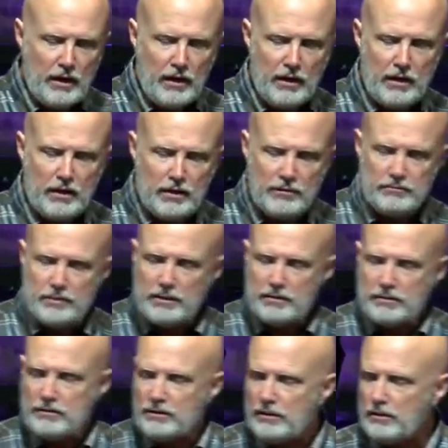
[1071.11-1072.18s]
Um,
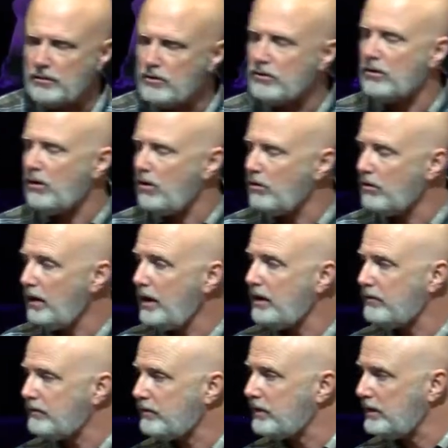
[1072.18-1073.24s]
you know, your whole
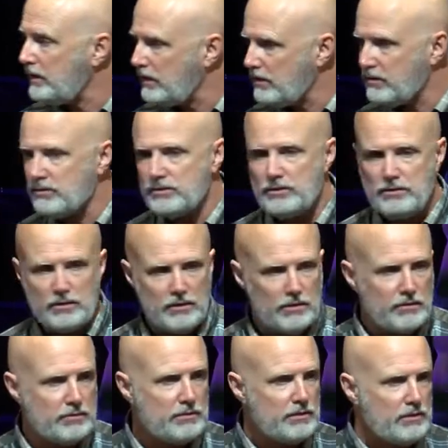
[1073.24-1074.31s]
life for years and
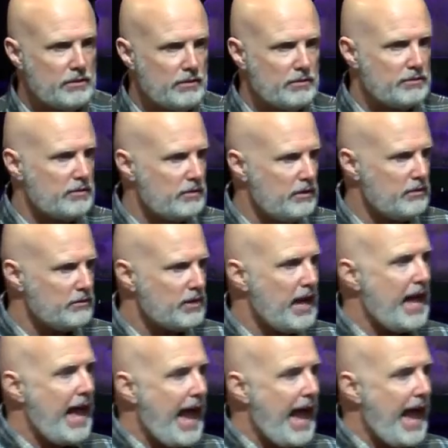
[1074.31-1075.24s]
years and years and years.